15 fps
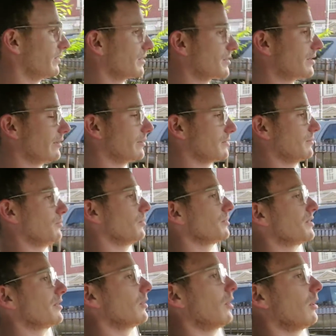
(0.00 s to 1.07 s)
this year, as
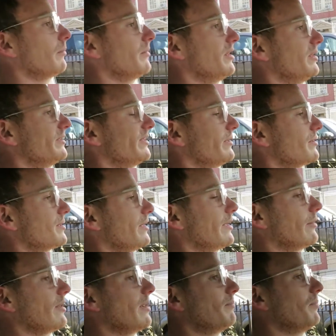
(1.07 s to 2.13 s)
opposed to garbage and
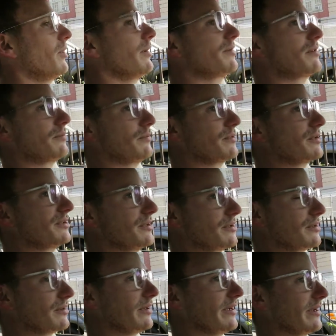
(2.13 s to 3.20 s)
cigarette butts, was
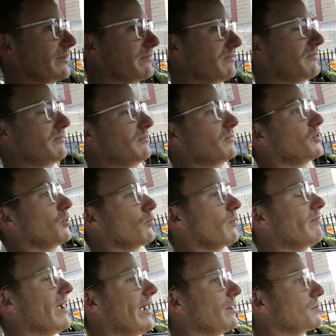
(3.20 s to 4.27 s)
just like the
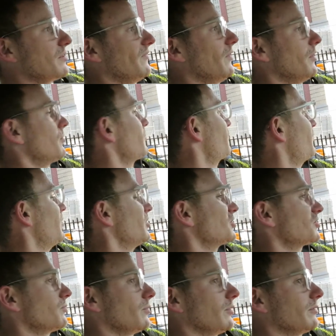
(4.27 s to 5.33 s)
remains of other
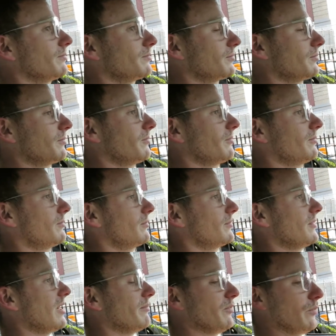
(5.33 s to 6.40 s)
fish were,
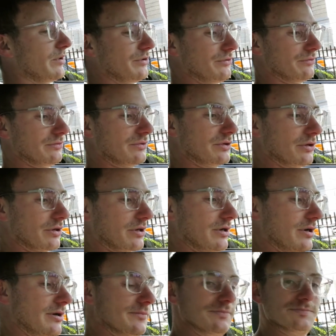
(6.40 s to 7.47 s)
I mean, when you took
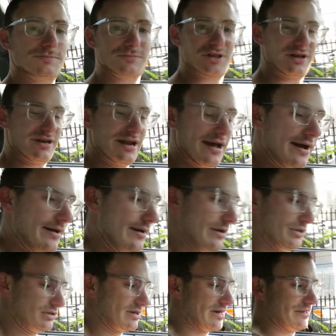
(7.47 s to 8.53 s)
uh, the net
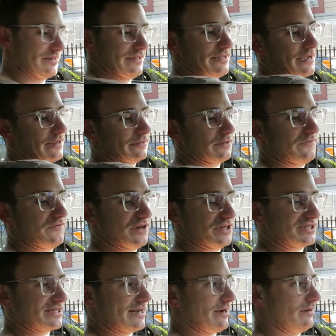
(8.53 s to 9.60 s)
and tried to get the
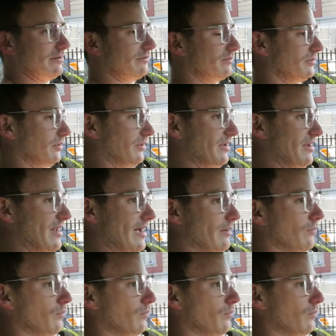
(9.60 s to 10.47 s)
fish out, the net